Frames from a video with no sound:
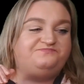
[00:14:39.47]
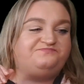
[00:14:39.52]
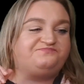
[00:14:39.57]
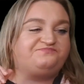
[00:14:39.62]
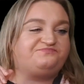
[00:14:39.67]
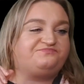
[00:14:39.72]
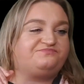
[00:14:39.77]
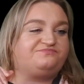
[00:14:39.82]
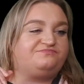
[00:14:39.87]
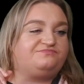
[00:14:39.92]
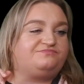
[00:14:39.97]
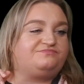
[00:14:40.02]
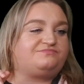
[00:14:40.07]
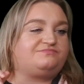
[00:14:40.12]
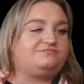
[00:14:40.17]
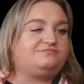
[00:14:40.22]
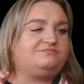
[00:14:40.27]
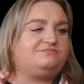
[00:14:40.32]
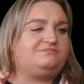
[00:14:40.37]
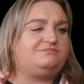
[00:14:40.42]

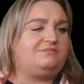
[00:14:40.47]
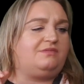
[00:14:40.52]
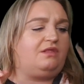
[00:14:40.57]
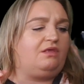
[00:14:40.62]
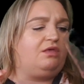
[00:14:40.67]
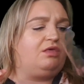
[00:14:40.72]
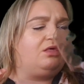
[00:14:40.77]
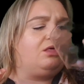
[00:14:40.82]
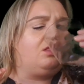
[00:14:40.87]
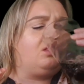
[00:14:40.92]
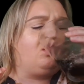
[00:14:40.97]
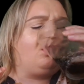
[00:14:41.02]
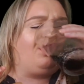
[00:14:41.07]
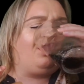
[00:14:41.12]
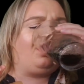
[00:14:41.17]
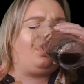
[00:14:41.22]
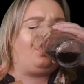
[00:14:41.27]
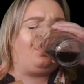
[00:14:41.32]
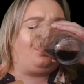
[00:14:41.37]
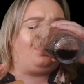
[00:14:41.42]

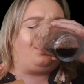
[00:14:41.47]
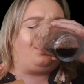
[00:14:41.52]
This person isn't speaking.